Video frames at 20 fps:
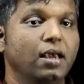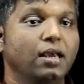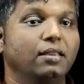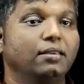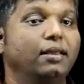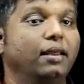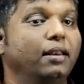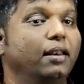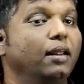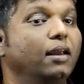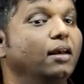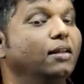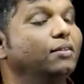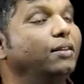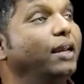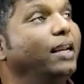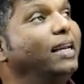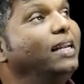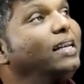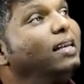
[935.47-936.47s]
Then
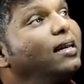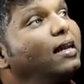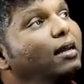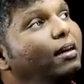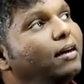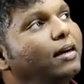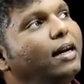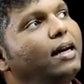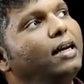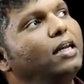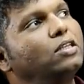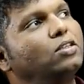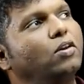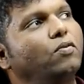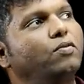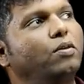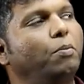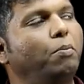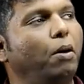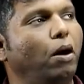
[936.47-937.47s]
the inner radius of
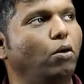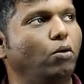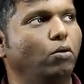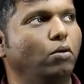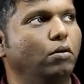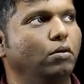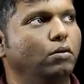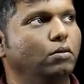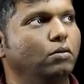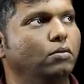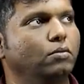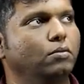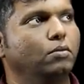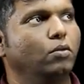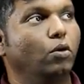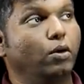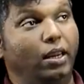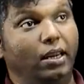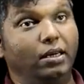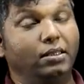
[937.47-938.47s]
the bowl.
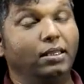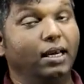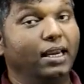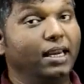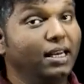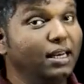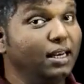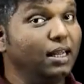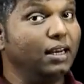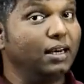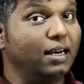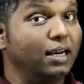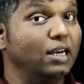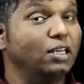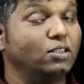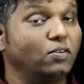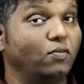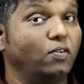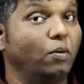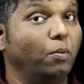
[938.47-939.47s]
Okay, the inner radius
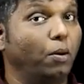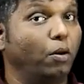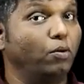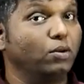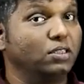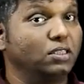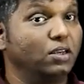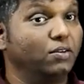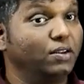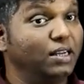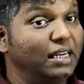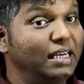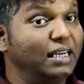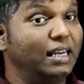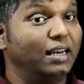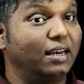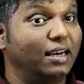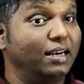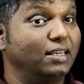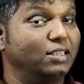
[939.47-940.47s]
of the bowl is the inner
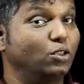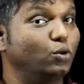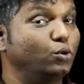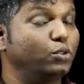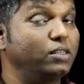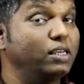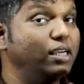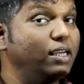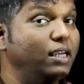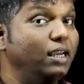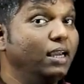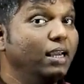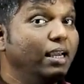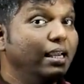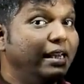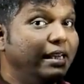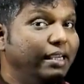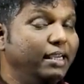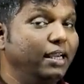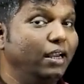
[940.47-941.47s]
radius. So see
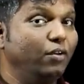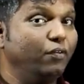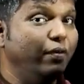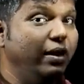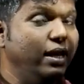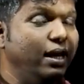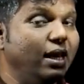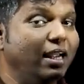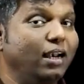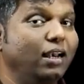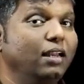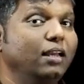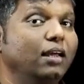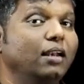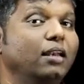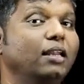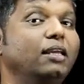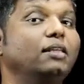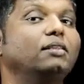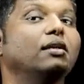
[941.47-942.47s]
here very
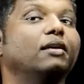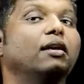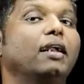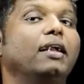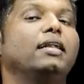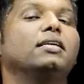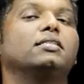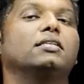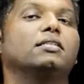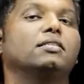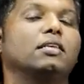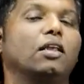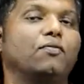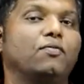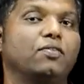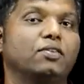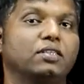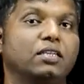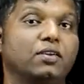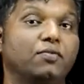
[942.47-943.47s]
clearly the radius itself
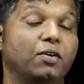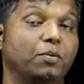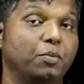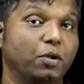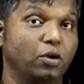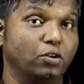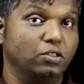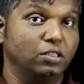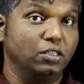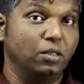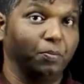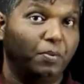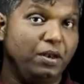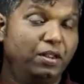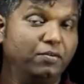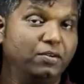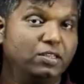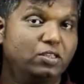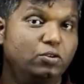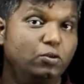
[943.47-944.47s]
is given, because in the
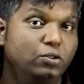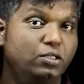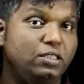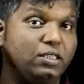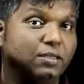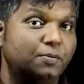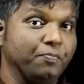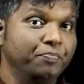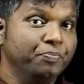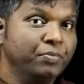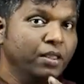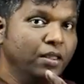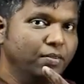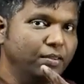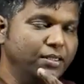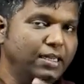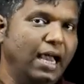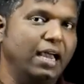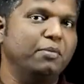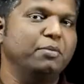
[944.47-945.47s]
previous question the
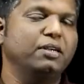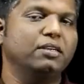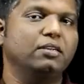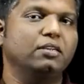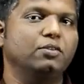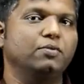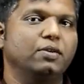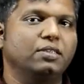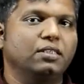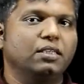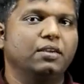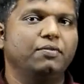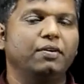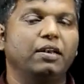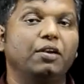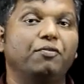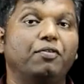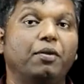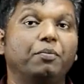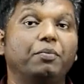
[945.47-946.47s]
diameter was given,
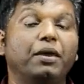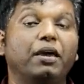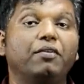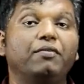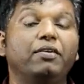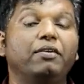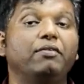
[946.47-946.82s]
and from there